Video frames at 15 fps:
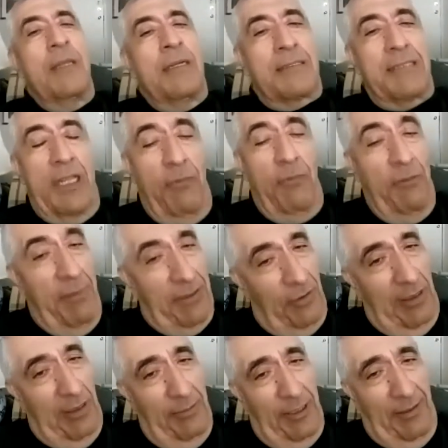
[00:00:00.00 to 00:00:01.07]
So he went back to
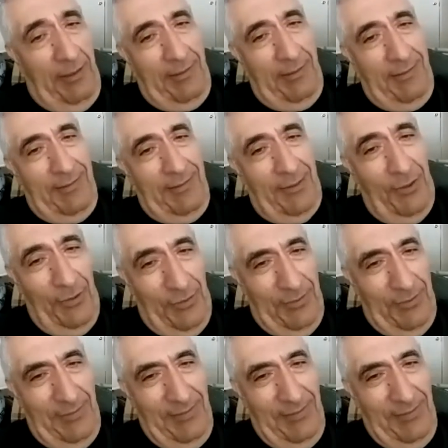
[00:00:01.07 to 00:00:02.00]
Lebanon too.